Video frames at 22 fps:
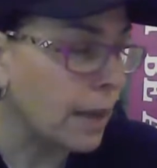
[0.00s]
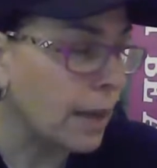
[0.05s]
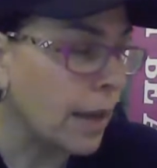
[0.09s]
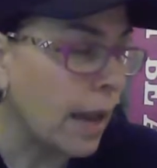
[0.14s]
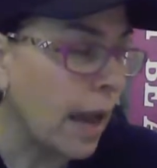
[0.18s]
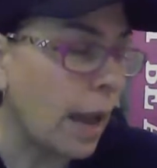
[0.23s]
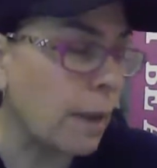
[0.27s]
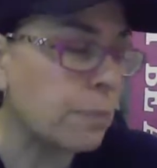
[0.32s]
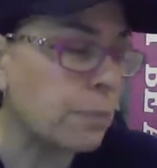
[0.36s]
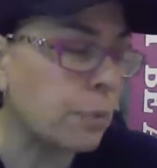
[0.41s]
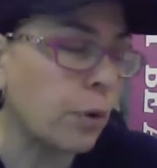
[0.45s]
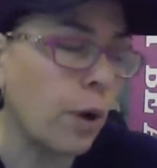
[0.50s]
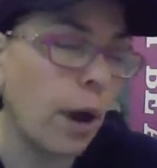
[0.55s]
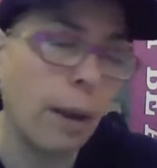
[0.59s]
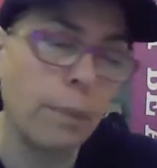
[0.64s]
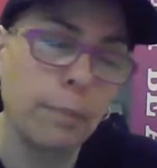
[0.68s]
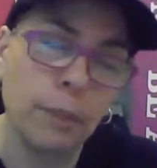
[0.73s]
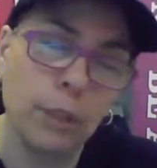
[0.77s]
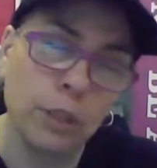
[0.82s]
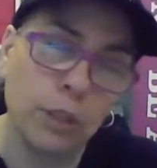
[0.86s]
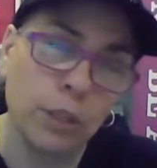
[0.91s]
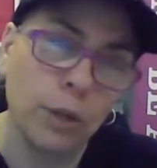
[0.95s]
I
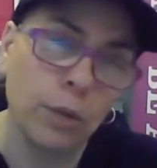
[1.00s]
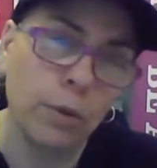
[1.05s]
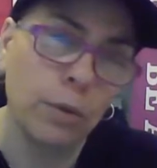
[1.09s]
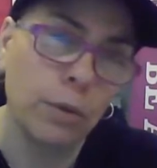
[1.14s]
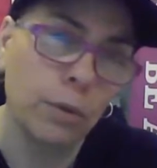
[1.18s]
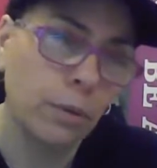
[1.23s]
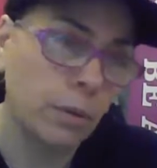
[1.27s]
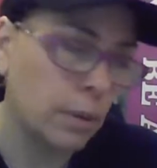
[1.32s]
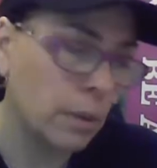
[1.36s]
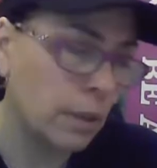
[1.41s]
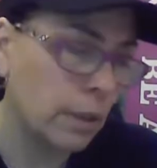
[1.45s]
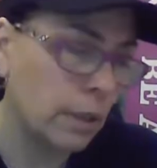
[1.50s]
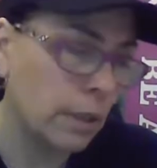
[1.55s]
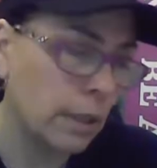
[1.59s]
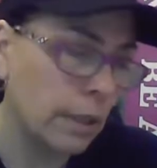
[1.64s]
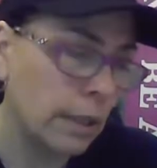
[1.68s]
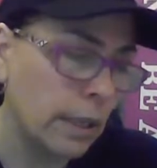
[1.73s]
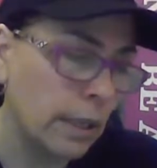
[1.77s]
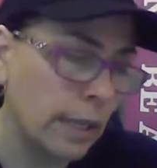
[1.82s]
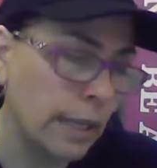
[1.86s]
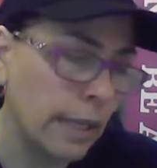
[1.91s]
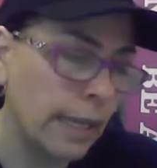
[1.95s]
promise you,
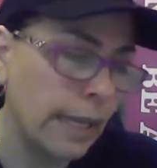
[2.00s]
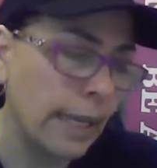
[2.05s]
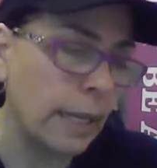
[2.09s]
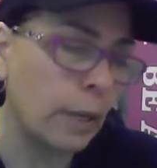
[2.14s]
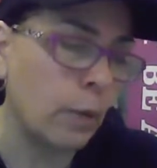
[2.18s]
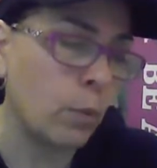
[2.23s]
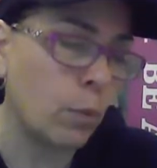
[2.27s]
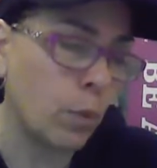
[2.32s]
it